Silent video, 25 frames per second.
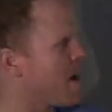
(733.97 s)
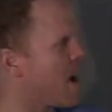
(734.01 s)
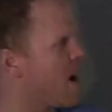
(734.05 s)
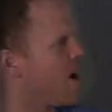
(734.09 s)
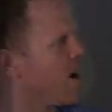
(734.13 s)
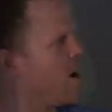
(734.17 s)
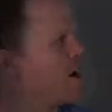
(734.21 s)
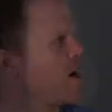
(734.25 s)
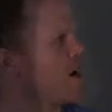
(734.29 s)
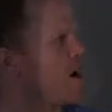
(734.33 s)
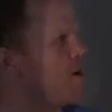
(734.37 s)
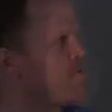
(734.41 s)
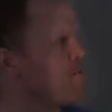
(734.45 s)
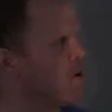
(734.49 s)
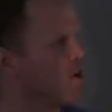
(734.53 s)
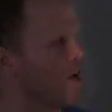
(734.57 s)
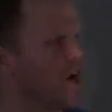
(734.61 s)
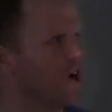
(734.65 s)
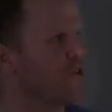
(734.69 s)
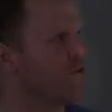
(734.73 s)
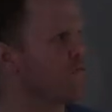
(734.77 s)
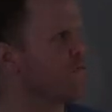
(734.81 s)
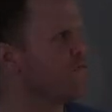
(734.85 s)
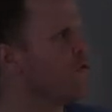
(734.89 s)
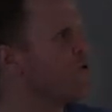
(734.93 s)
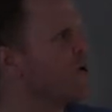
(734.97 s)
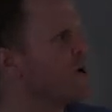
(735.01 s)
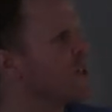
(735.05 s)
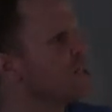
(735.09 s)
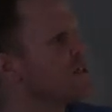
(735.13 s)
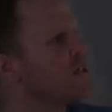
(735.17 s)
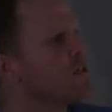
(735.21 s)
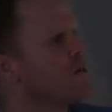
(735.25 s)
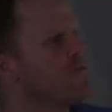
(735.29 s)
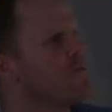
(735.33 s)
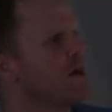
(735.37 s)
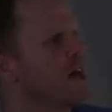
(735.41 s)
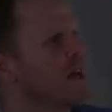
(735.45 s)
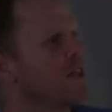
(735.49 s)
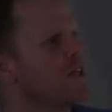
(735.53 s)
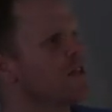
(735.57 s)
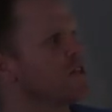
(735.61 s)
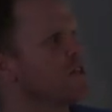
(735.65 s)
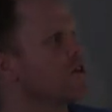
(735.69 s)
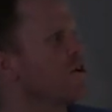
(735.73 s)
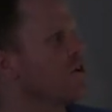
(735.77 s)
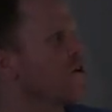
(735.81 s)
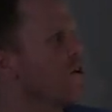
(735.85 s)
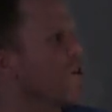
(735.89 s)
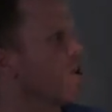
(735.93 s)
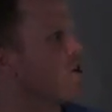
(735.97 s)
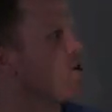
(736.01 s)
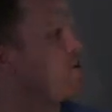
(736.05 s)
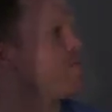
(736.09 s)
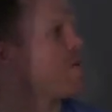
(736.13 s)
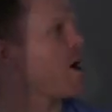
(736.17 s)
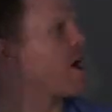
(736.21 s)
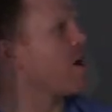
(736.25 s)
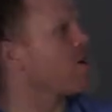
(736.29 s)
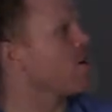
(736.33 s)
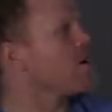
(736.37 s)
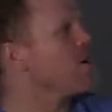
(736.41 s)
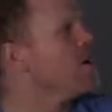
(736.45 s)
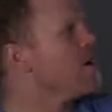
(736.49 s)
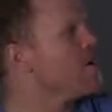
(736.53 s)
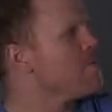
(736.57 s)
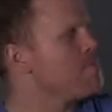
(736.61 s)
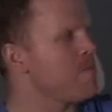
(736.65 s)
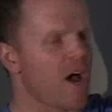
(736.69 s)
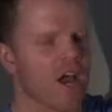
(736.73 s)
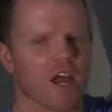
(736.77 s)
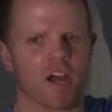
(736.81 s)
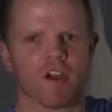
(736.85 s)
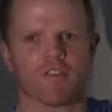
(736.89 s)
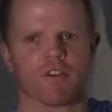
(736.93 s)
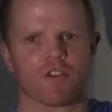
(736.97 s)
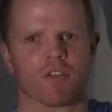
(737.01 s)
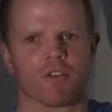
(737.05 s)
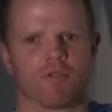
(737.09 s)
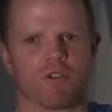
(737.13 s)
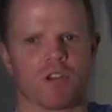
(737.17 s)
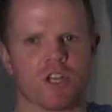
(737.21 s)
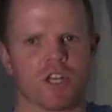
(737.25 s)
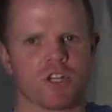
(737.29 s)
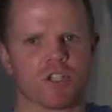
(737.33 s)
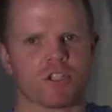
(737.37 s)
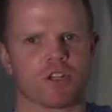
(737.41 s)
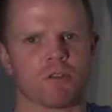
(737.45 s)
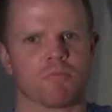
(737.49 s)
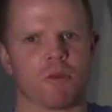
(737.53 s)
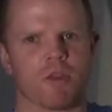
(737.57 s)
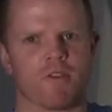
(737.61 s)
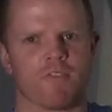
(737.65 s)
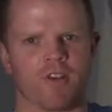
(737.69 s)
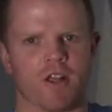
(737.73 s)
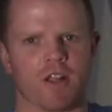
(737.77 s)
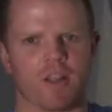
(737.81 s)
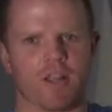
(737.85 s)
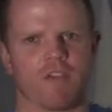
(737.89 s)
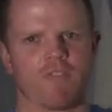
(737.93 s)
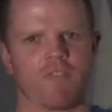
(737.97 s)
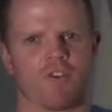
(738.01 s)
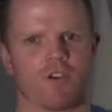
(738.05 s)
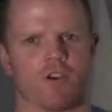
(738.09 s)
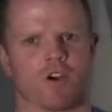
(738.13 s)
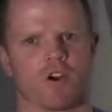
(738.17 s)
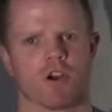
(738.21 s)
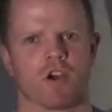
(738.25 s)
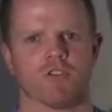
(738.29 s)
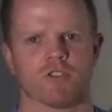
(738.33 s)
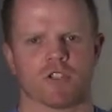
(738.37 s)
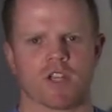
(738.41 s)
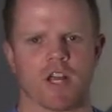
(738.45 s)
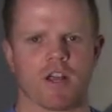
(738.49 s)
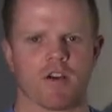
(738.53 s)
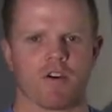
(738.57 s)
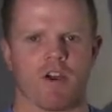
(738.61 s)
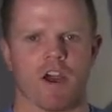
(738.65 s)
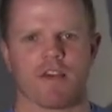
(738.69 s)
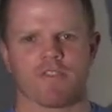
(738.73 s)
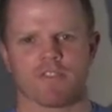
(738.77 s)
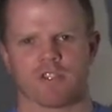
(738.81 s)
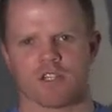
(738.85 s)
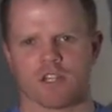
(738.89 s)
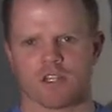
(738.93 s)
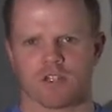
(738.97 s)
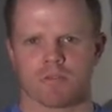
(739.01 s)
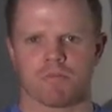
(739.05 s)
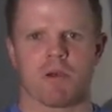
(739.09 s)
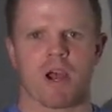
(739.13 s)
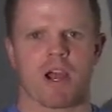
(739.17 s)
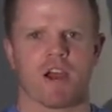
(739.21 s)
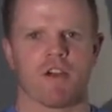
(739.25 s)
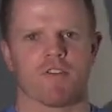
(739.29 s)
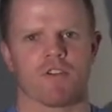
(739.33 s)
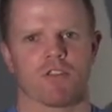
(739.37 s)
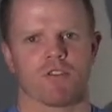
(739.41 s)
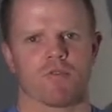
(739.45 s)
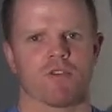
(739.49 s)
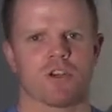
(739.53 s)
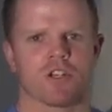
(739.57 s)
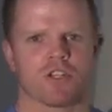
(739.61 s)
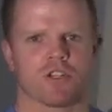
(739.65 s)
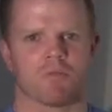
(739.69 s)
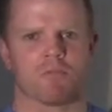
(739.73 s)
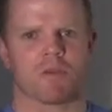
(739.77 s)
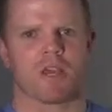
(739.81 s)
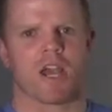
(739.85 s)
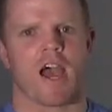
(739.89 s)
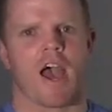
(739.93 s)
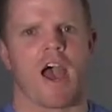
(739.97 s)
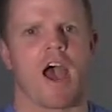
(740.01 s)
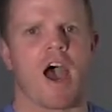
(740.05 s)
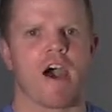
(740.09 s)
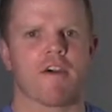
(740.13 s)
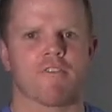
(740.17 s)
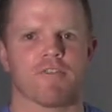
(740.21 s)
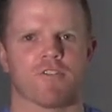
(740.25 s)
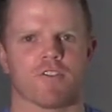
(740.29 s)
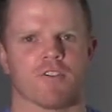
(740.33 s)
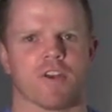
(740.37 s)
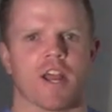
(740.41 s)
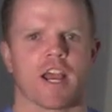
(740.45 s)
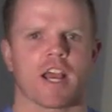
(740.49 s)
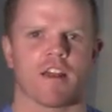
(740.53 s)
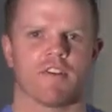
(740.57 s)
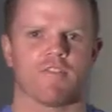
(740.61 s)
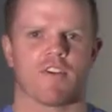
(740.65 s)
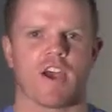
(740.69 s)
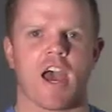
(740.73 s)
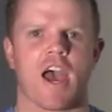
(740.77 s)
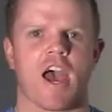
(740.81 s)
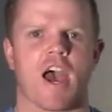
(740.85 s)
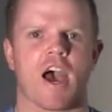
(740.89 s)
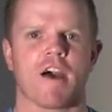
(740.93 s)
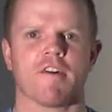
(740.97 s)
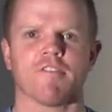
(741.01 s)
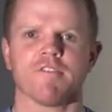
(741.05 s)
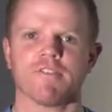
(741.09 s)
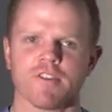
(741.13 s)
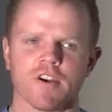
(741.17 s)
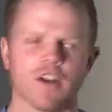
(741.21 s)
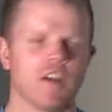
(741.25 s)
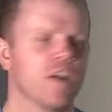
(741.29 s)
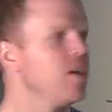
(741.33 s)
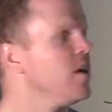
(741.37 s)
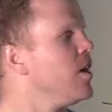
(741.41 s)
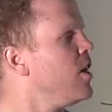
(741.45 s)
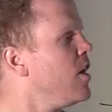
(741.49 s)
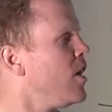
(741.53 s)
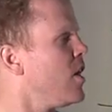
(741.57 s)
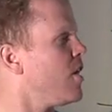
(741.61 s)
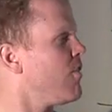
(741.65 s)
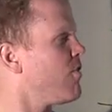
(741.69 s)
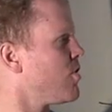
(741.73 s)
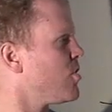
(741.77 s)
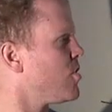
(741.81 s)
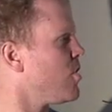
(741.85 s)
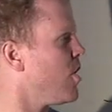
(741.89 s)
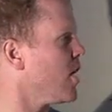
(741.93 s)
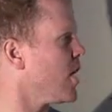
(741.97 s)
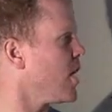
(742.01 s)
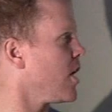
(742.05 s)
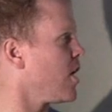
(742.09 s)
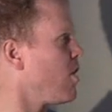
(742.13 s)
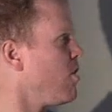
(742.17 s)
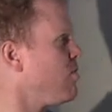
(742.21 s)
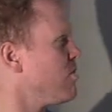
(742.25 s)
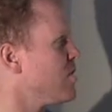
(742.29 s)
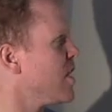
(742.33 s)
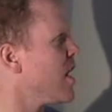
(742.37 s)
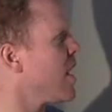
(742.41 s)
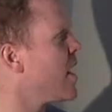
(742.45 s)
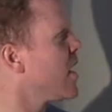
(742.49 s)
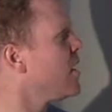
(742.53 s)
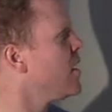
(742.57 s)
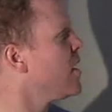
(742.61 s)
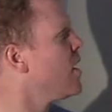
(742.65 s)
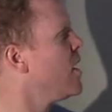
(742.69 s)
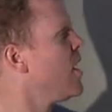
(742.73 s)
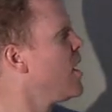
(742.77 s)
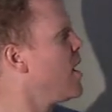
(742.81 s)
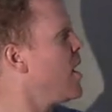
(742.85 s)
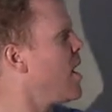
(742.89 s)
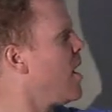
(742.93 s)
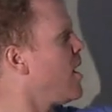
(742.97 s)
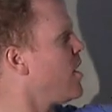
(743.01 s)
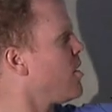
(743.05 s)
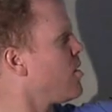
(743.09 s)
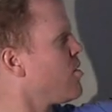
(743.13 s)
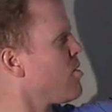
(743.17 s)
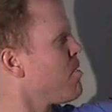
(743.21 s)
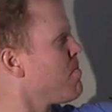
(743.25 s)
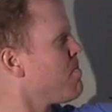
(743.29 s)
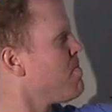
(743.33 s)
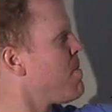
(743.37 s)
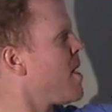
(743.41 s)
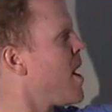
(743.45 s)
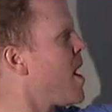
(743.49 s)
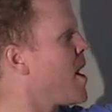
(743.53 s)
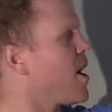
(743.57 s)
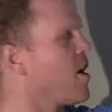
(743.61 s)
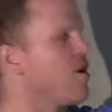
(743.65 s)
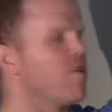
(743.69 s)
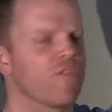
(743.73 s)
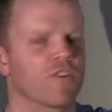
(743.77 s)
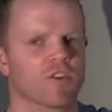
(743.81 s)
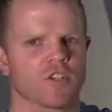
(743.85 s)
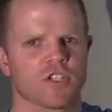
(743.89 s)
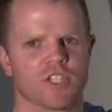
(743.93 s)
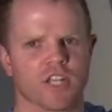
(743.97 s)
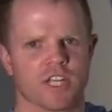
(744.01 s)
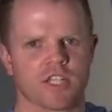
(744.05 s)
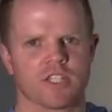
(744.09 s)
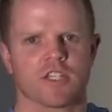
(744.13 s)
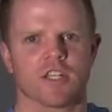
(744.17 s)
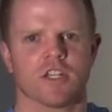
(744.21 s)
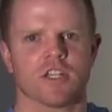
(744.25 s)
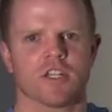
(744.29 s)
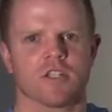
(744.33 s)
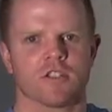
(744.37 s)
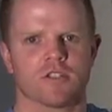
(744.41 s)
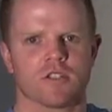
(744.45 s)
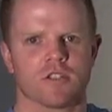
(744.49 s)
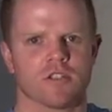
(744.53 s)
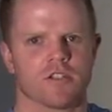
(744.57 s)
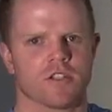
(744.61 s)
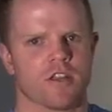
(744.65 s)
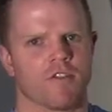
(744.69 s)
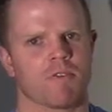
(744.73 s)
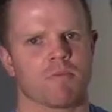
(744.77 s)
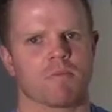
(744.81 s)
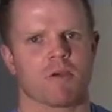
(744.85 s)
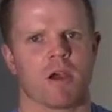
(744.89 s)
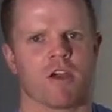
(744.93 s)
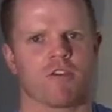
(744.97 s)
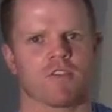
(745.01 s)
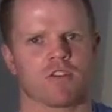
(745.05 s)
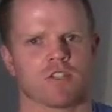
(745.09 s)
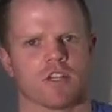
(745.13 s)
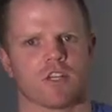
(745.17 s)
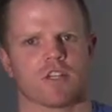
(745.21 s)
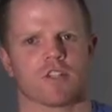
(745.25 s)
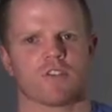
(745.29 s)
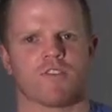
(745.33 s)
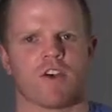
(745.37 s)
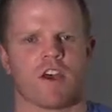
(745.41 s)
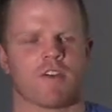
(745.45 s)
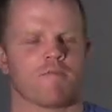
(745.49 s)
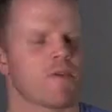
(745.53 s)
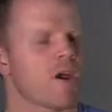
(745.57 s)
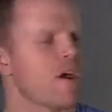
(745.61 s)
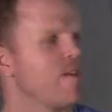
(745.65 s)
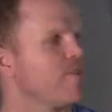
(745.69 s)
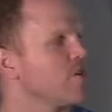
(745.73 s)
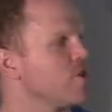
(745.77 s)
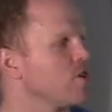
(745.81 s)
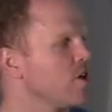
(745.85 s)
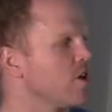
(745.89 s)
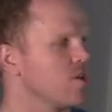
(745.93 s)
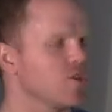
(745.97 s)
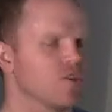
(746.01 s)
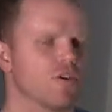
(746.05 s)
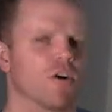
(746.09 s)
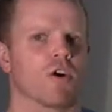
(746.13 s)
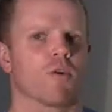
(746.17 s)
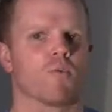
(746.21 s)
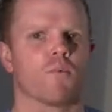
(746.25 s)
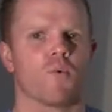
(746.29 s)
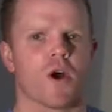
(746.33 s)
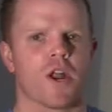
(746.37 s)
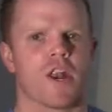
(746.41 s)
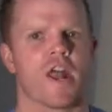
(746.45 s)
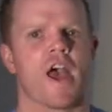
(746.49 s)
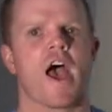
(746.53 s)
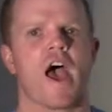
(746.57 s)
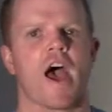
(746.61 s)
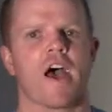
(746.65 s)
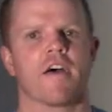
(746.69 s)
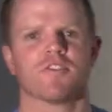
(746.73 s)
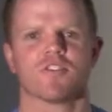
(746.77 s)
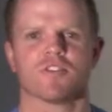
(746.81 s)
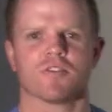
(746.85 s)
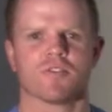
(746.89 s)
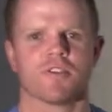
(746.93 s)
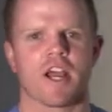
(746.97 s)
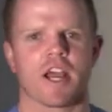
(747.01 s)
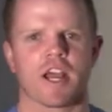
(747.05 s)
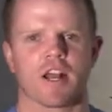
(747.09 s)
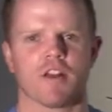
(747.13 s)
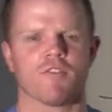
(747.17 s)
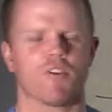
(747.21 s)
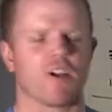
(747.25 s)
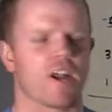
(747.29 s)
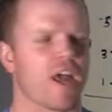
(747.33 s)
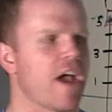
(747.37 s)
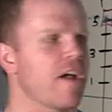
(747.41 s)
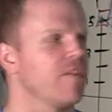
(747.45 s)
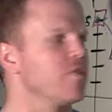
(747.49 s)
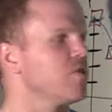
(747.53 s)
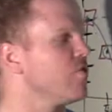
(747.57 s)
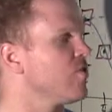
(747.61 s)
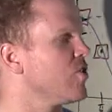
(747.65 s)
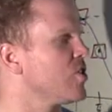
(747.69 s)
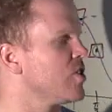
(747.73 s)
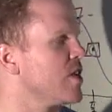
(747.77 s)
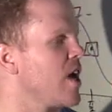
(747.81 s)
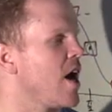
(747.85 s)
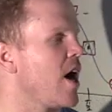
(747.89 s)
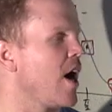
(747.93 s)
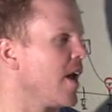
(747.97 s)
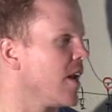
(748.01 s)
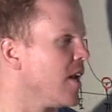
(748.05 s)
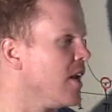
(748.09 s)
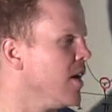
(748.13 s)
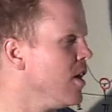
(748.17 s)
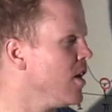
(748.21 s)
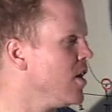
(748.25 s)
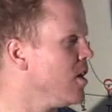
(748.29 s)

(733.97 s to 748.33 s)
a couple other points to make this look a little better, pi over 3 should be friendly for your cosine graphs, because pi over 3 should be a half or negative a half if you're talking cosine, and your pi over 6s, 7 pi over 6, 5 pi over 6, are 1/2s or negative 1/2s for sine.